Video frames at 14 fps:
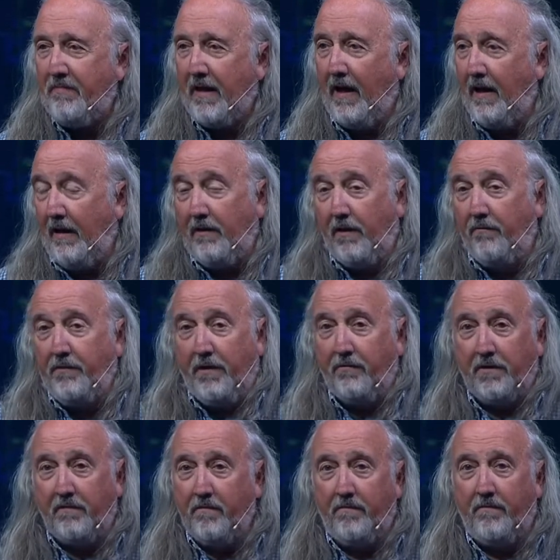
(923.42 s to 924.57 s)
I love
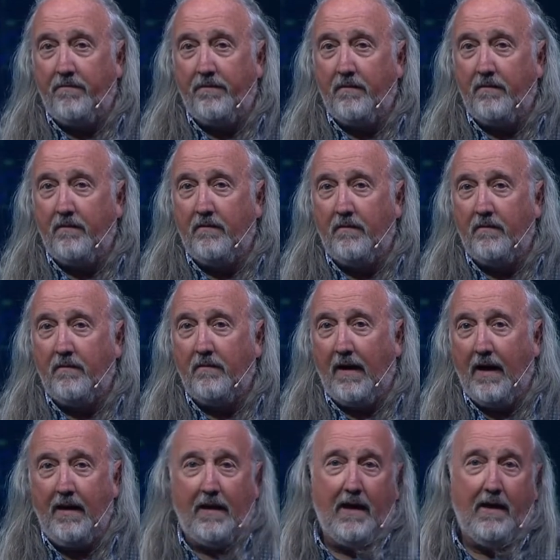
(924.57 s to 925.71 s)
giving.
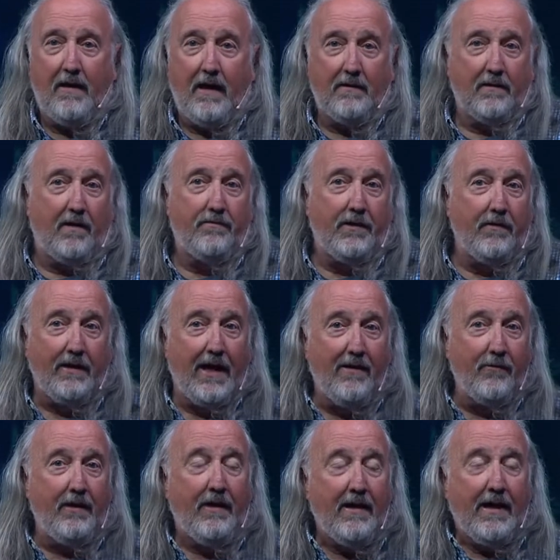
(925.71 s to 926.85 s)
I love giving.
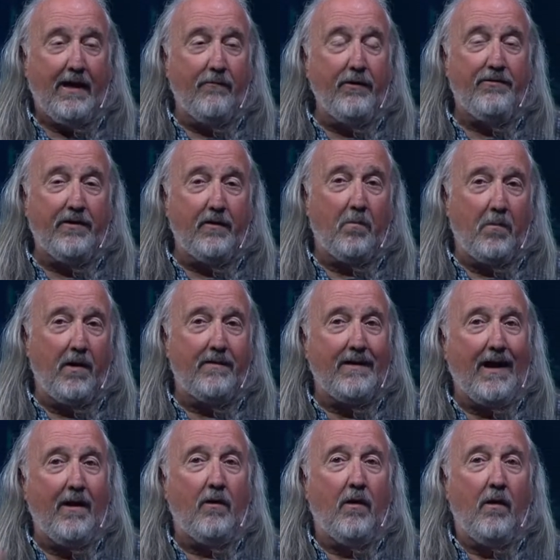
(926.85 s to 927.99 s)
Every single month,
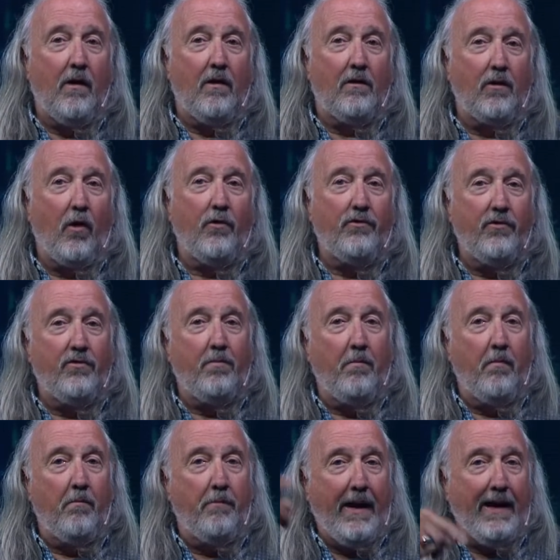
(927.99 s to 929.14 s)
our largest
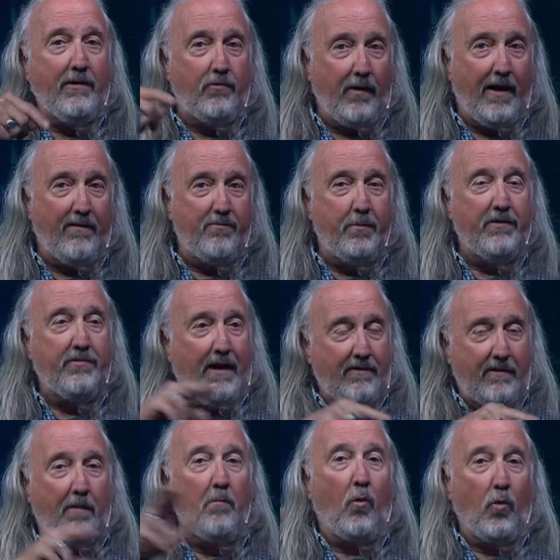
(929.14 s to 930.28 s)
bank draft, besides
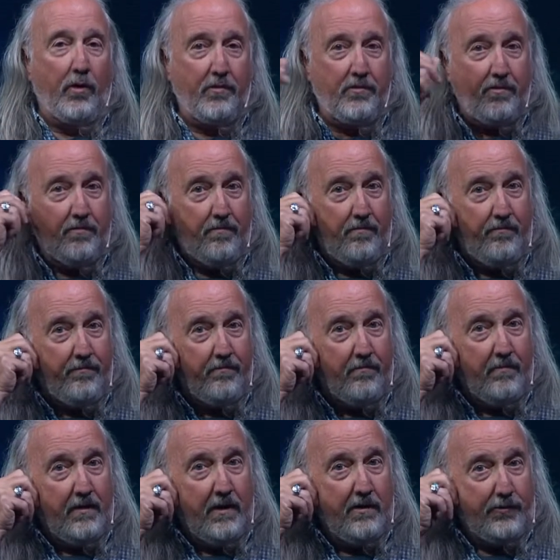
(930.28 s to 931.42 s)
our mortgage,
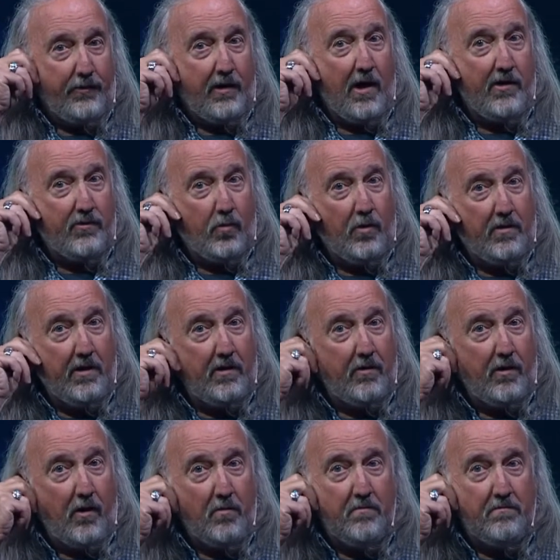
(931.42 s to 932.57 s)
is for God's work here at
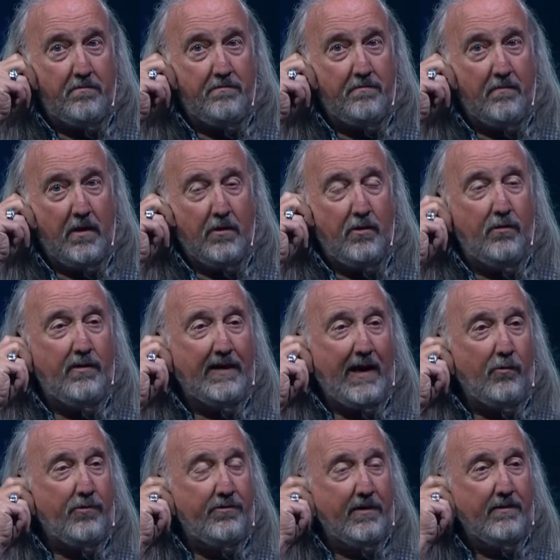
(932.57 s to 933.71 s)
Hope. You think I
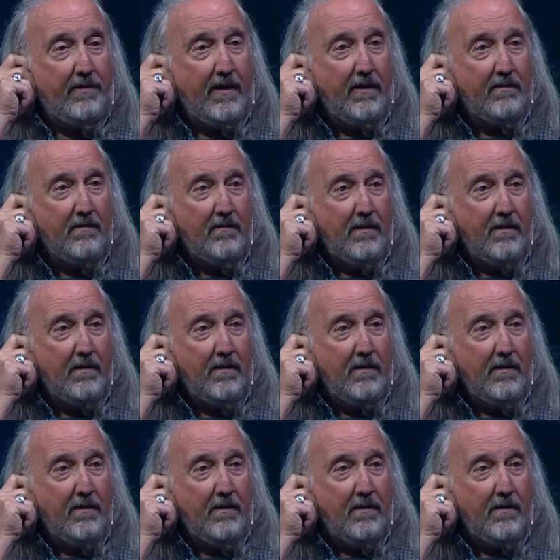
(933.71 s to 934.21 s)
resent that?